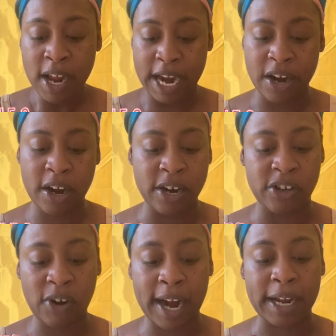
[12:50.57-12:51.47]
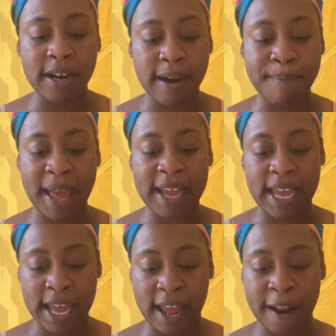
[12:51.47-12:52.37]
and they're going to try to come back
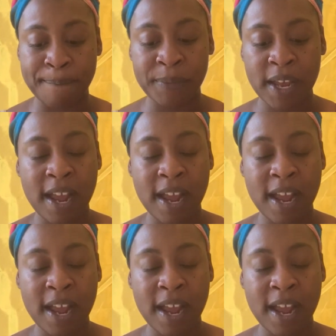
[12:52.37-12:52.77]
in